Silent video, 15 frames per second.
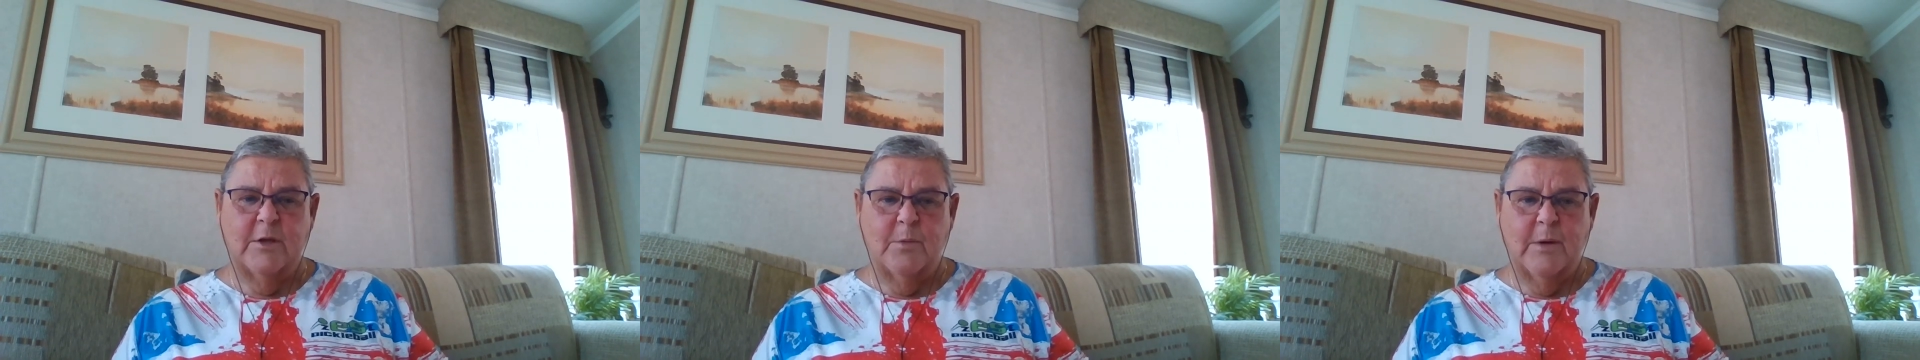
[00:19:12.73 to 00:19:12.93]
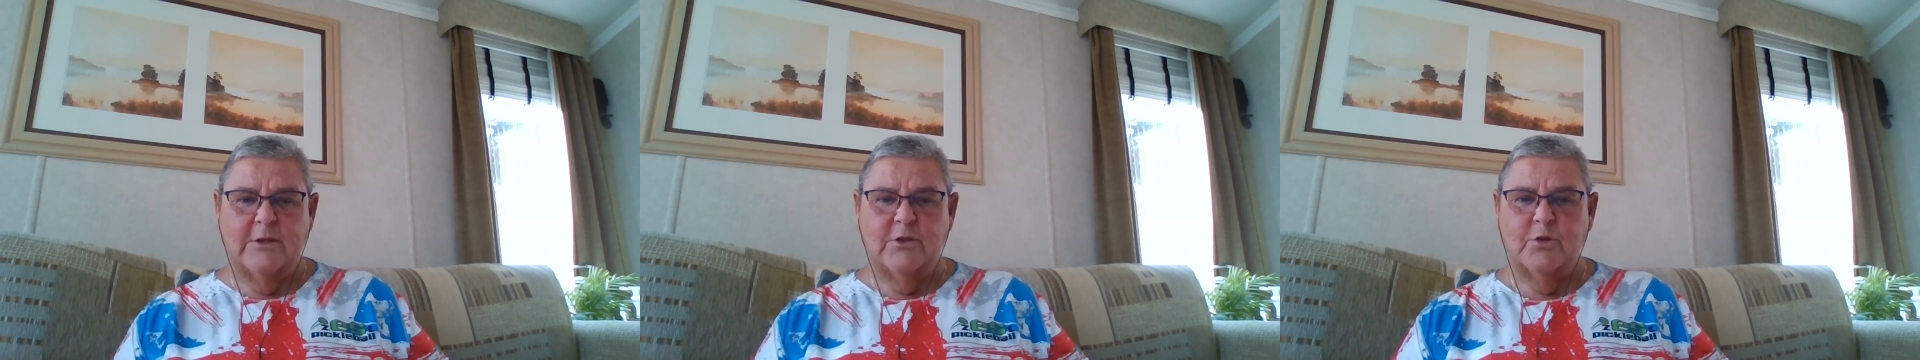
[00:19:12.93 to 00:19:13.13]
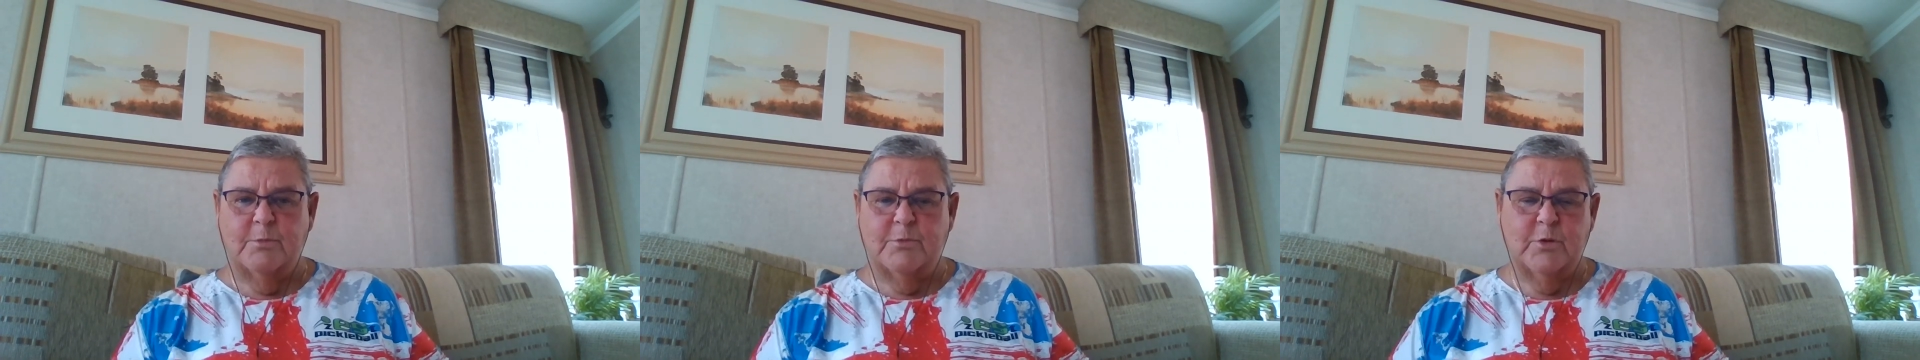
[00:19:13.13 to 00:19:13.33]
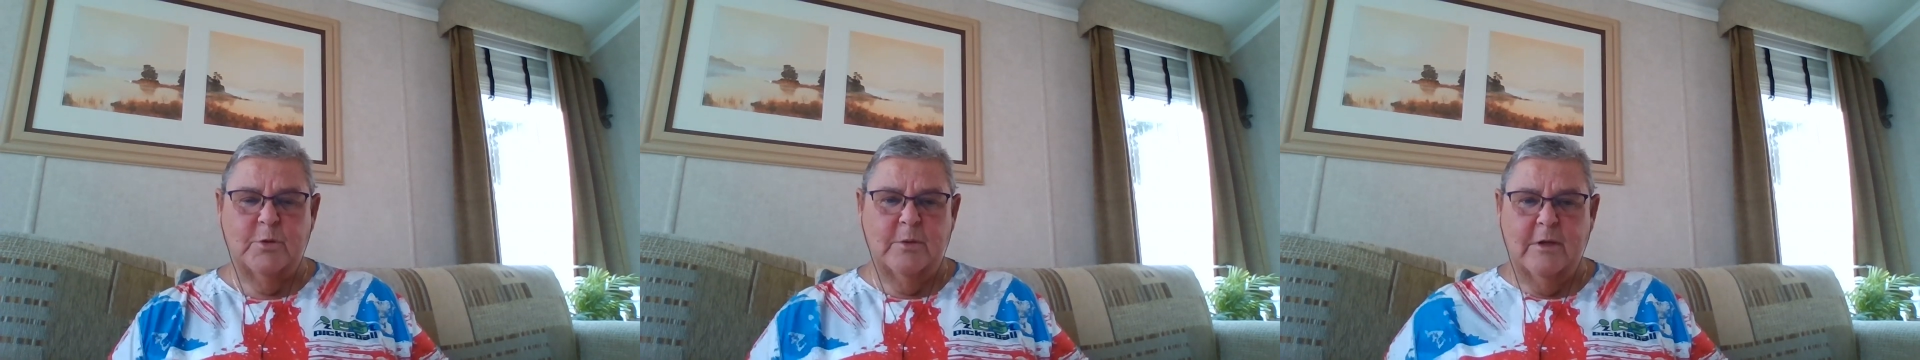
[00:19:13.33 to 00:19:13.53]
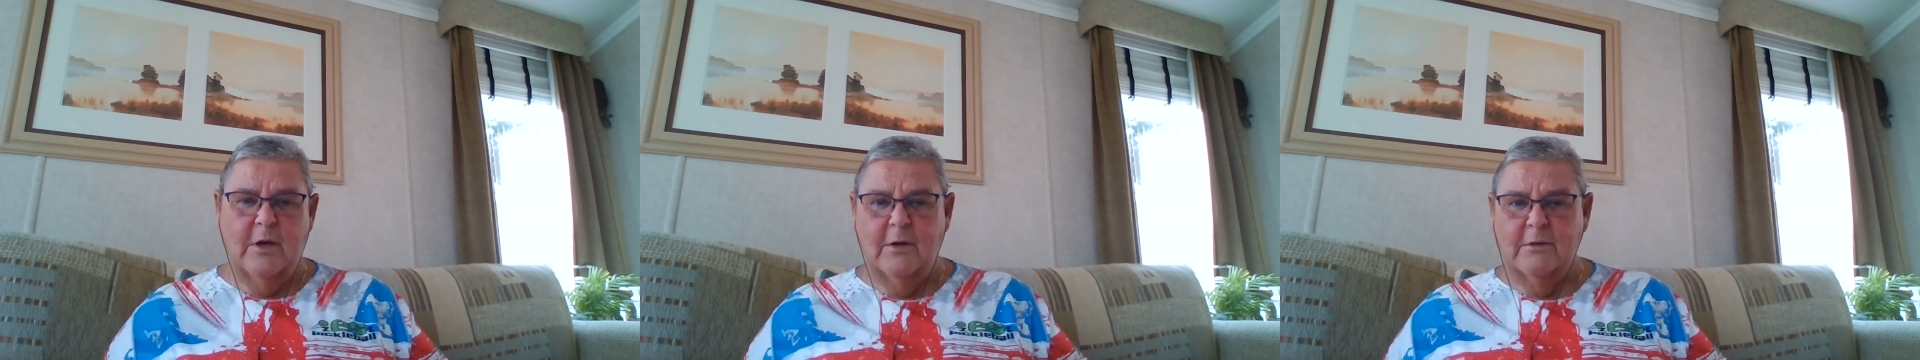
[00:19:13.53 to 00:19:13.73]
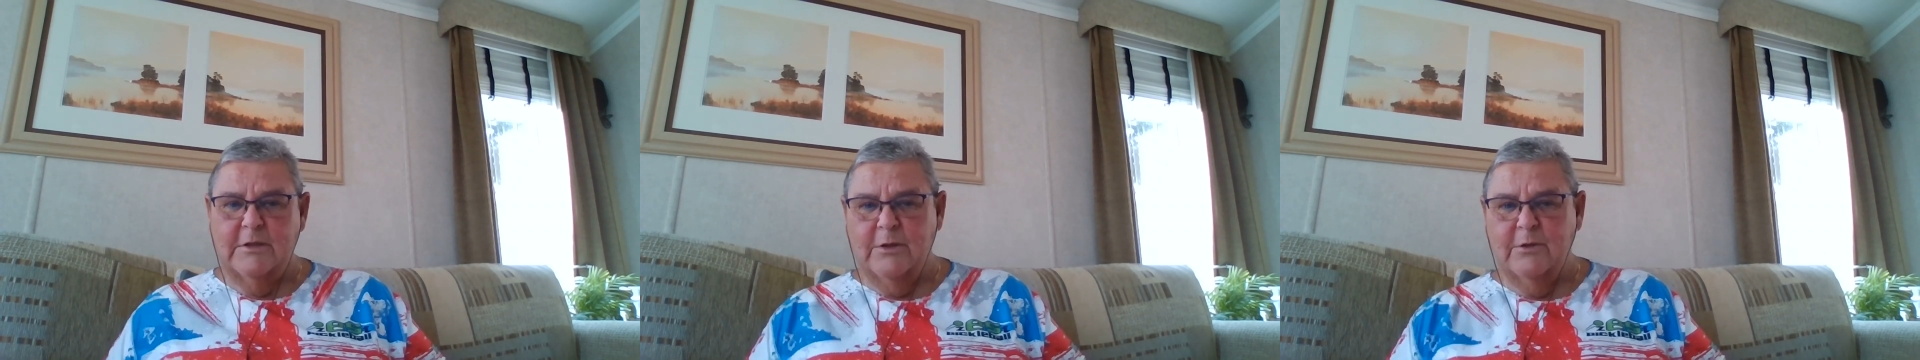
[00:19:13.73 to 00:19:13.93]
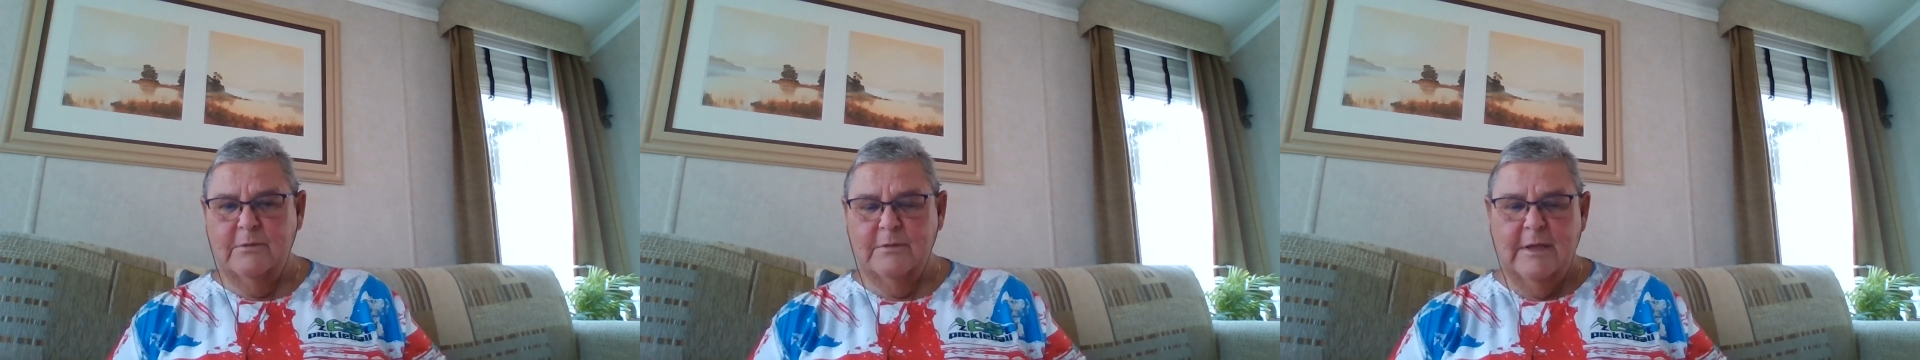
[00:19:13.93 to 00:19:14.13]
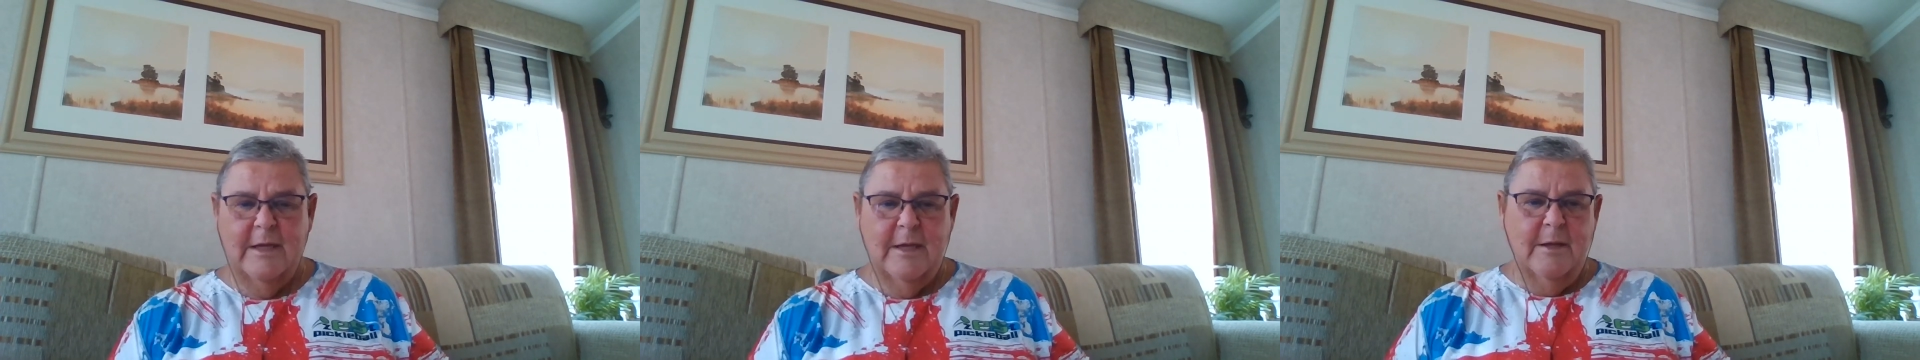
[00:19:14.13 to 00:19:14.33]
price really went up
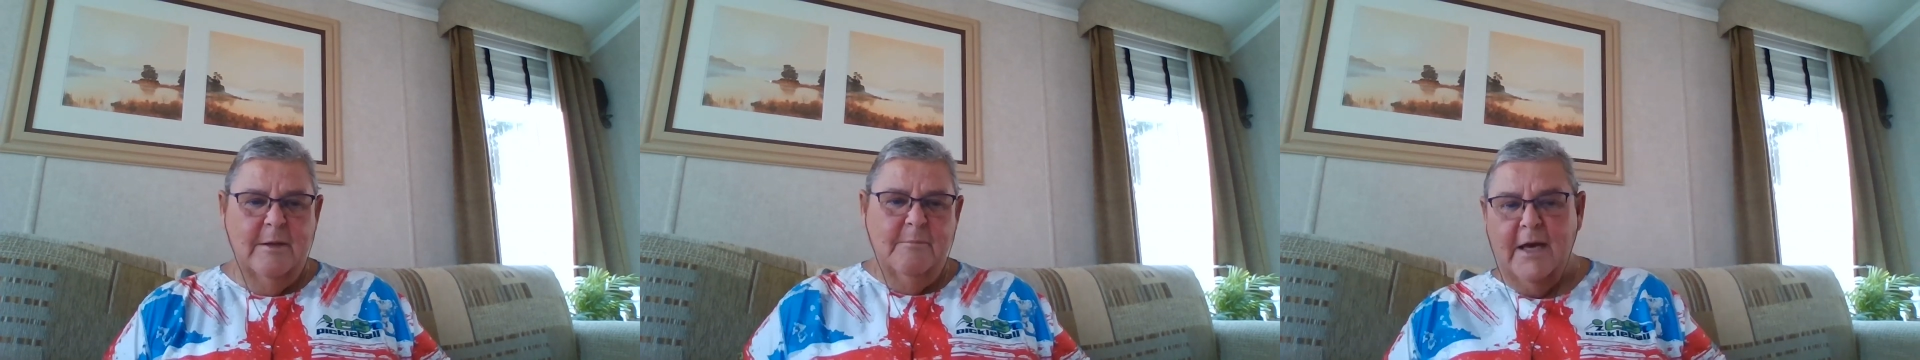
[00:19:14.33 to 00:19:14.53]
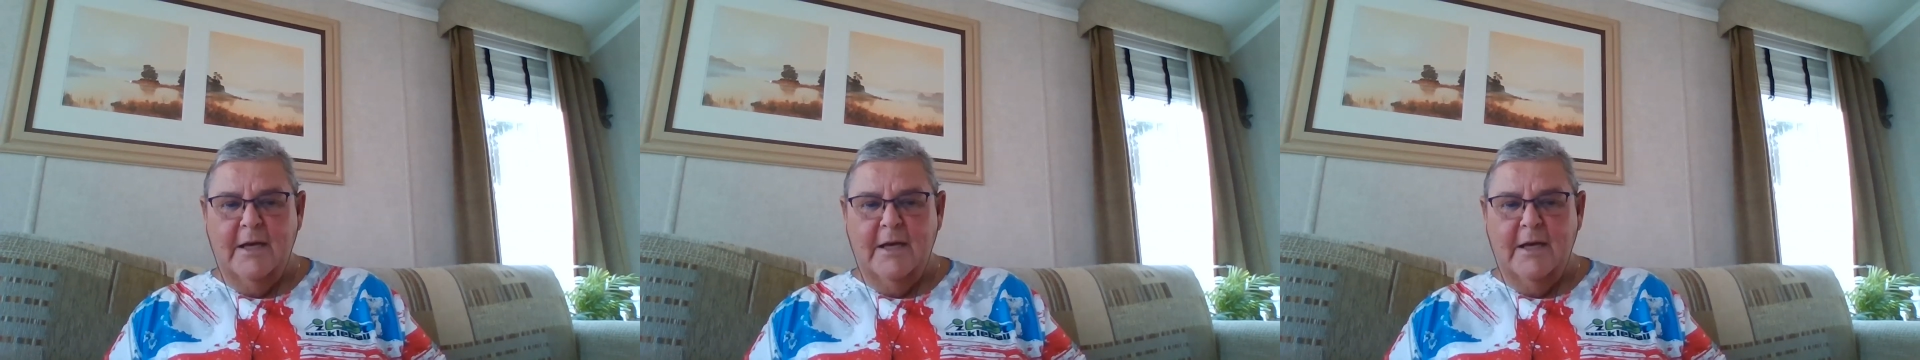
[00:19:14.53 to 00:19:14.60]
to